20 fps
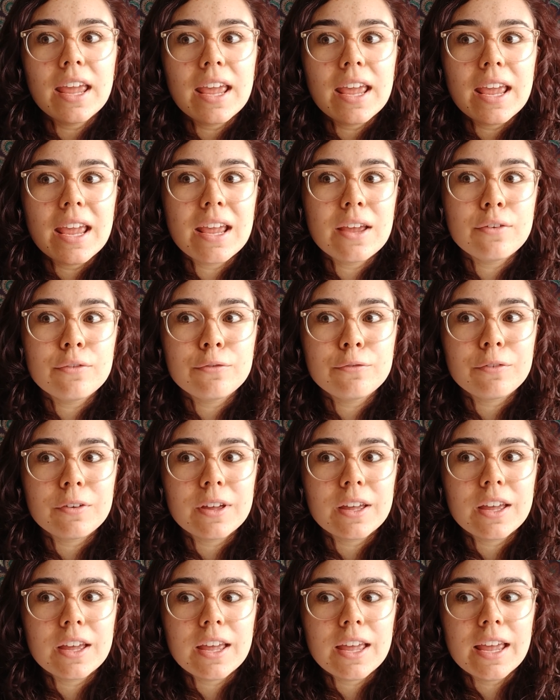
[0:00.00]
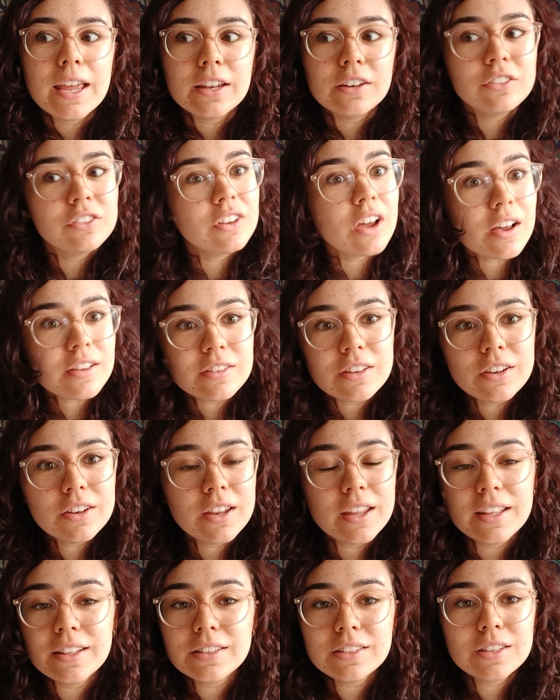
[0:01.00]
if it doesn't
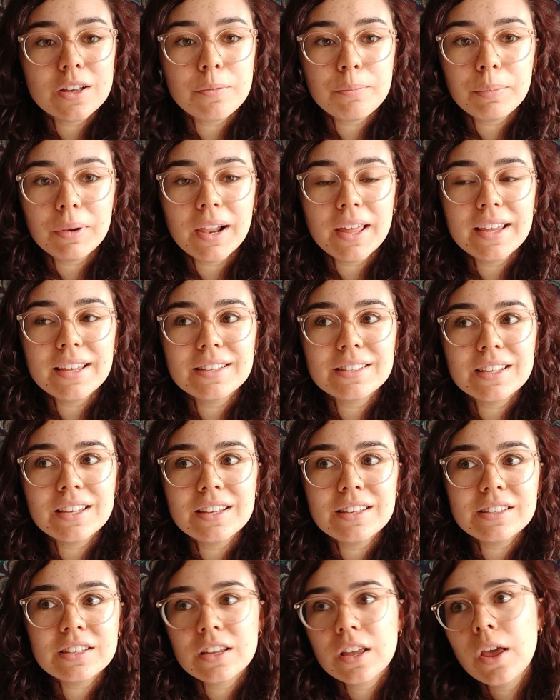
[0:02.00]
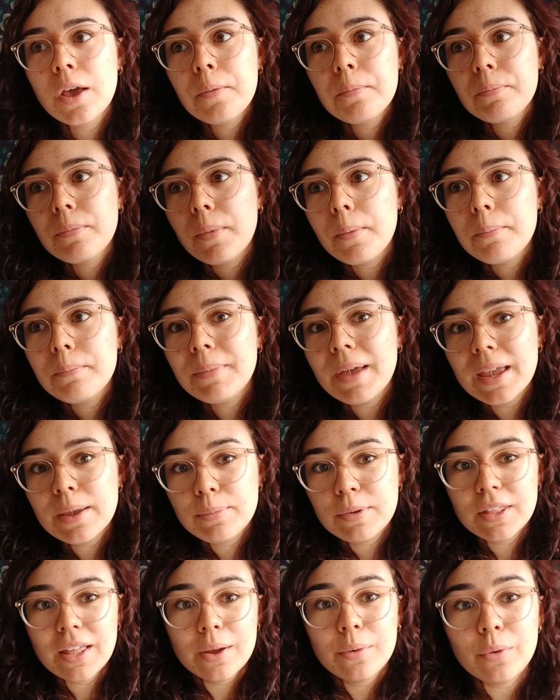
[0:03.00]
in some places,
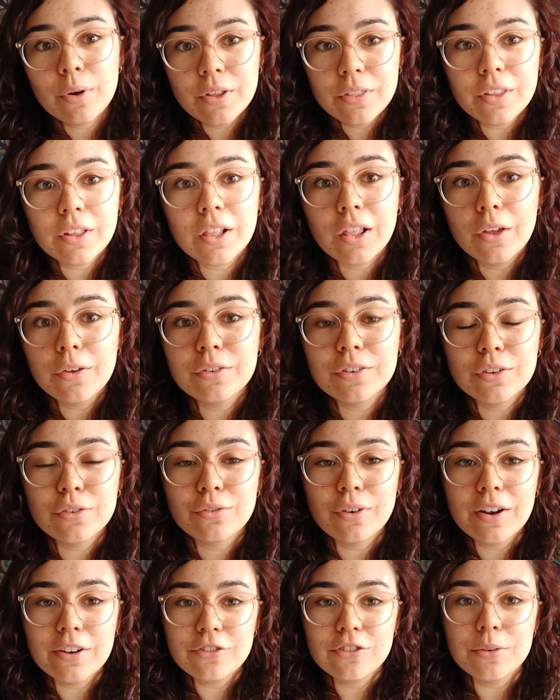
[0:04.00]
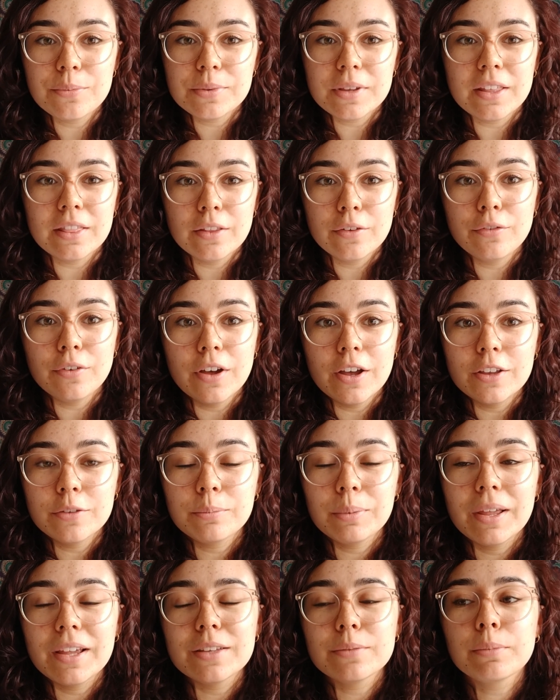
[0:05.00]
maybe they weren't the closest friendships in the first
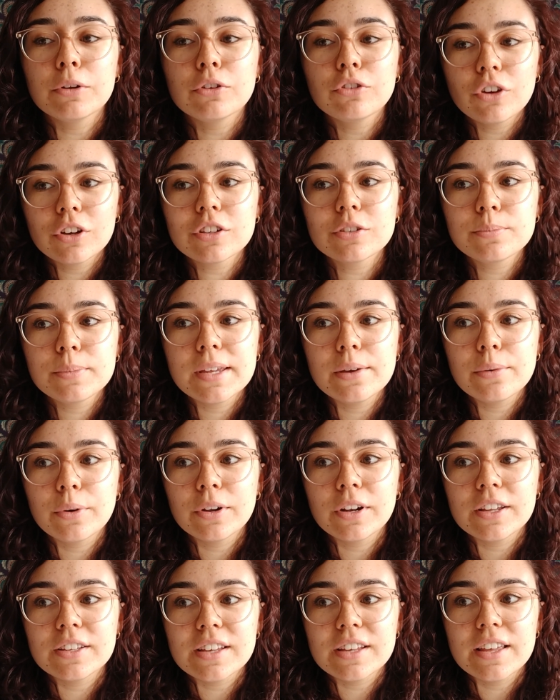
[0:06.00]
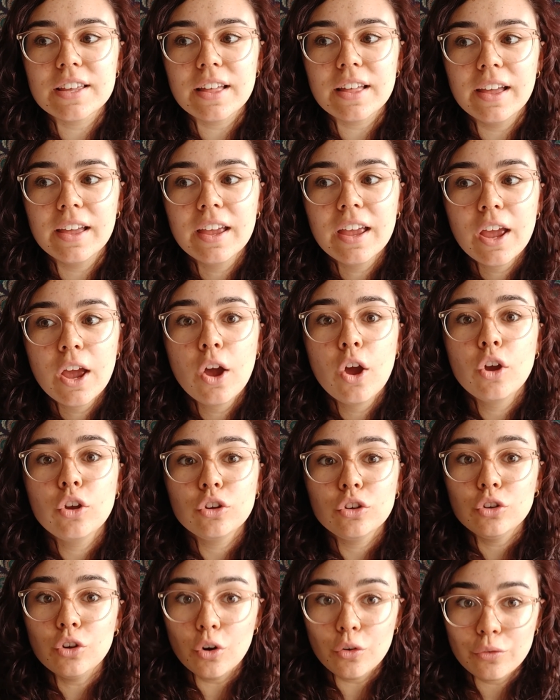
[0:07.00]
place. But trust me when I say that
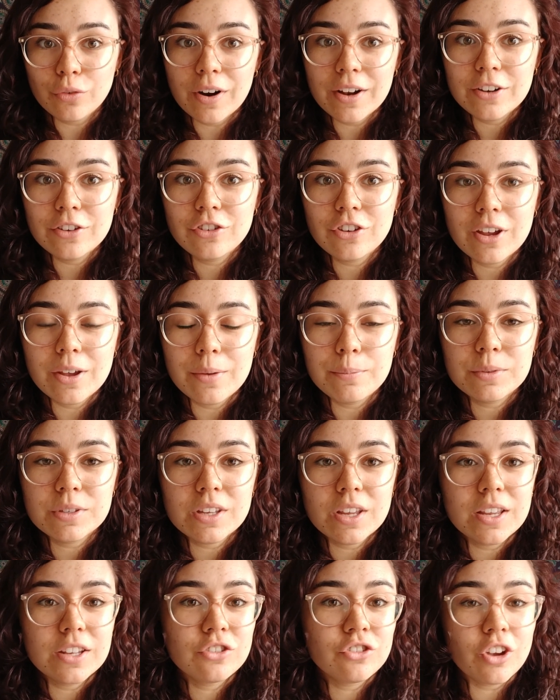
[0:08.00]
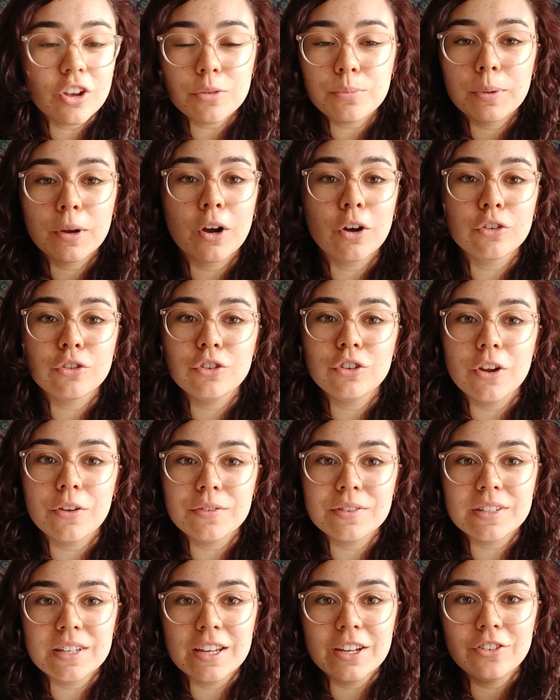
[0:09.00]
your friendships, just because you
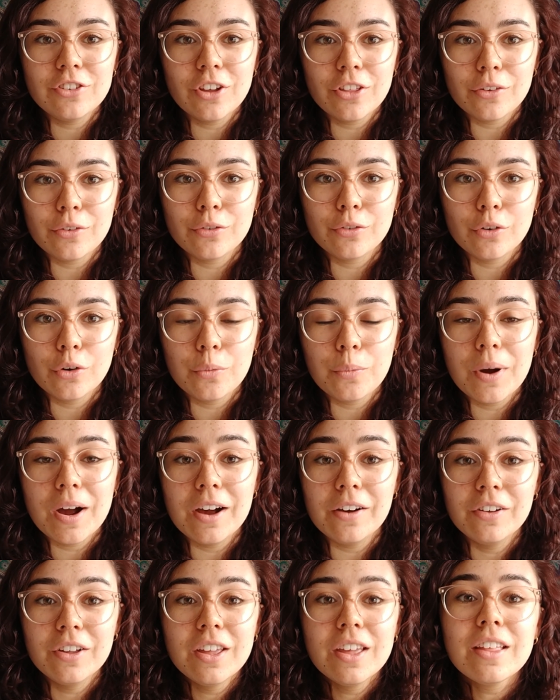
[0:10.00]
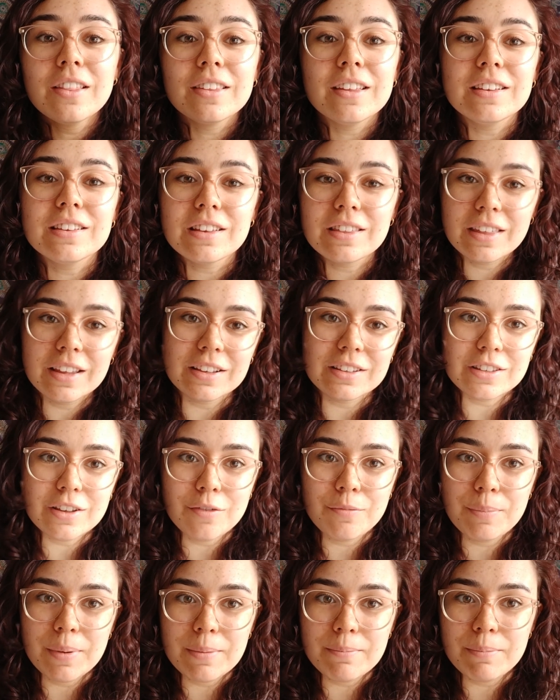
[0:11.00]
don't see each other for a while, these are things that
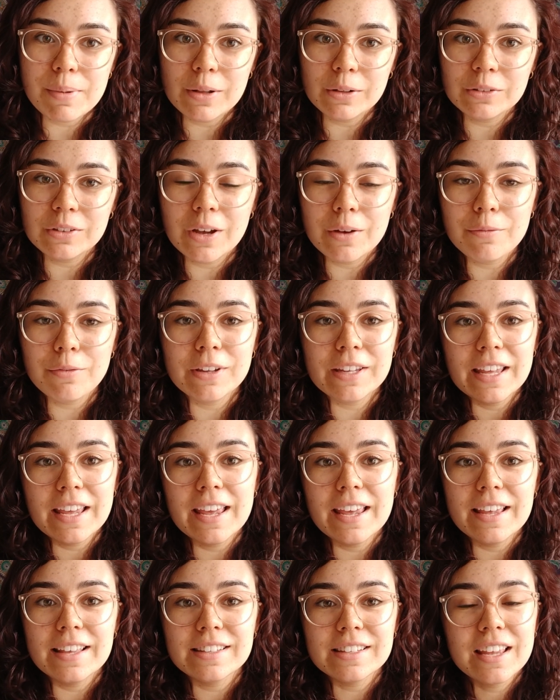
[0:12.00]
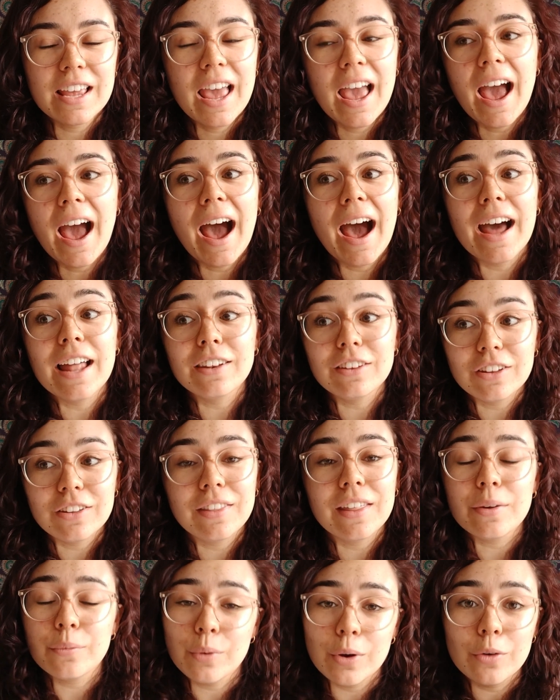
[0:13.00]
have been built up for years, and
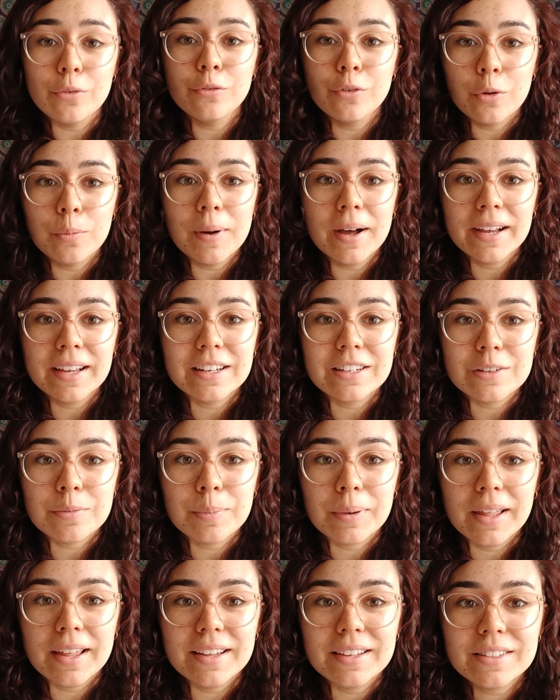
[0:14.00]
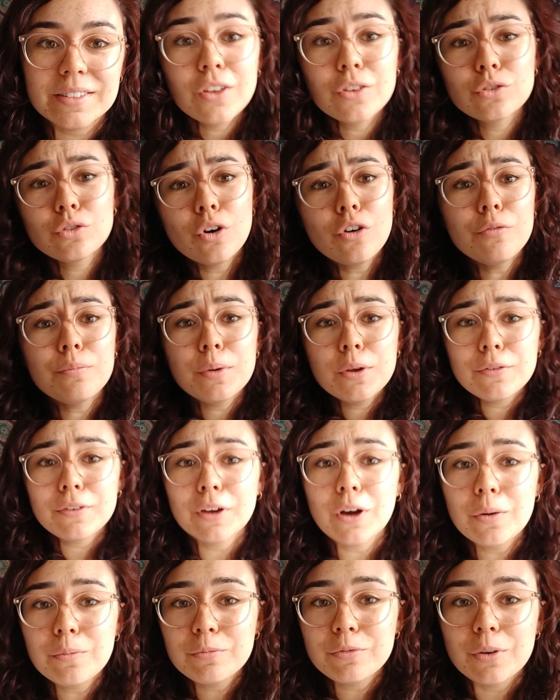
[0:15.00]
they will fall back into place. Sort of moving
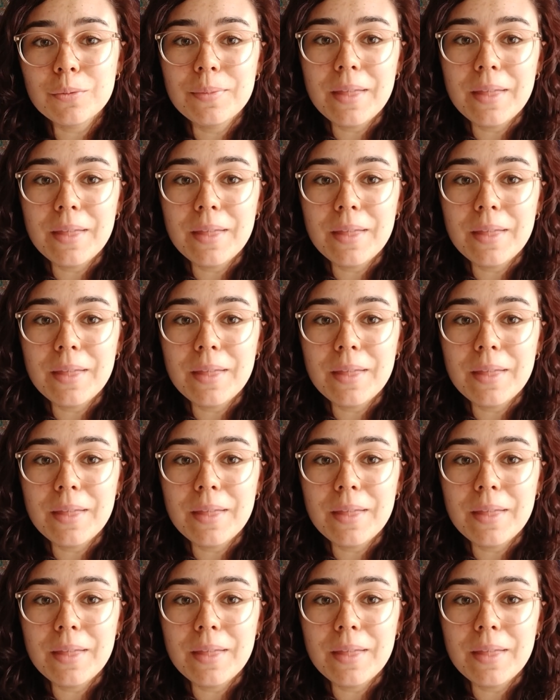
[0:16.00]
on from